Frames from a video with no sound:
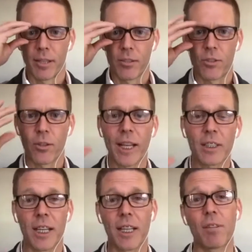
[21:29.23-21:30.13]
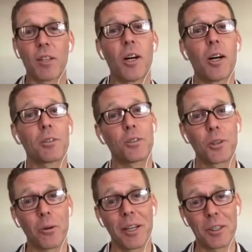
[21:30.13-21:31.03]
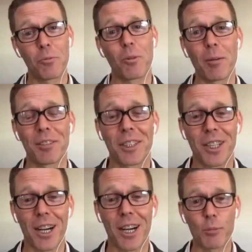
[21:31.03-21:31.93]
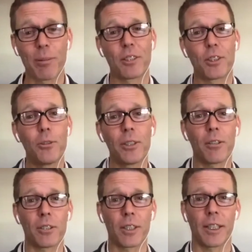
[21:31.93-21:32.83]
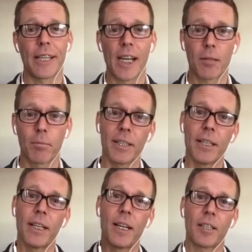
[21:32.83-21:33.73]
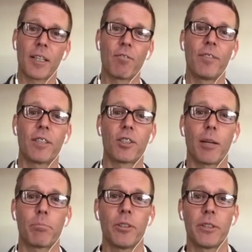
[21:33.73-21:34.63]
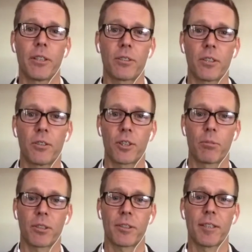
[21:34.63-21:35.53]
so that's kind of a long story to where I went to college, but two years at the academy, and then I finished up two years at UC Berkeley.